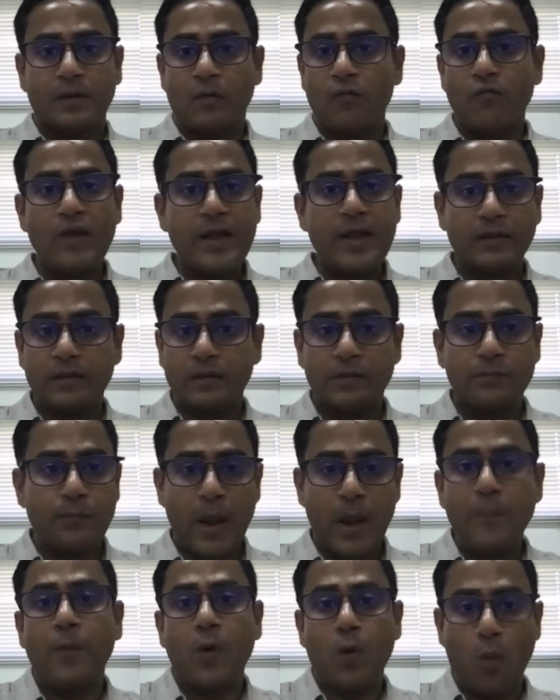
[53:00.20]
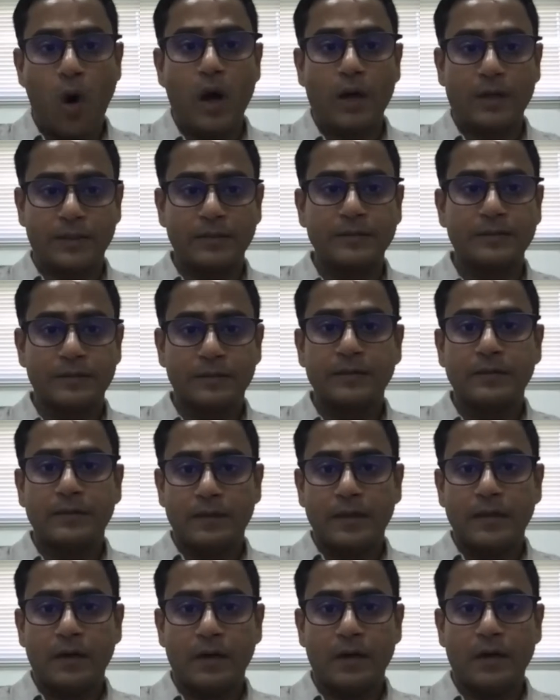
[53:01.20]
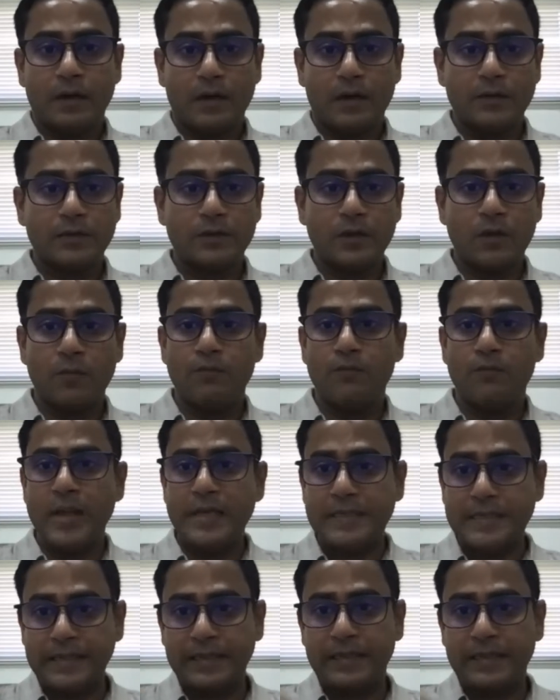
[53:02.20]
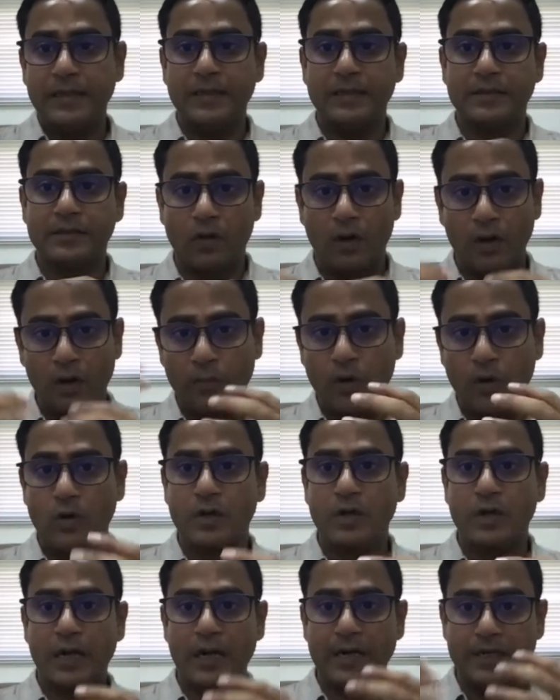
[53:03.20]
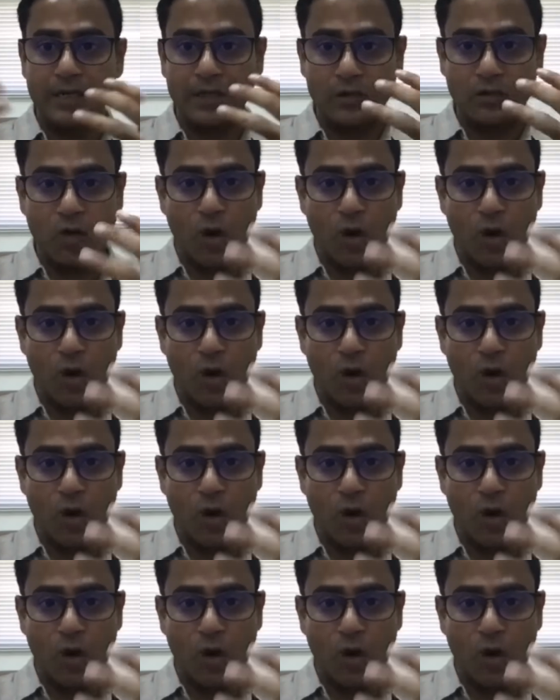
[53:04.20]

with paperwork. So basically it's all about collecting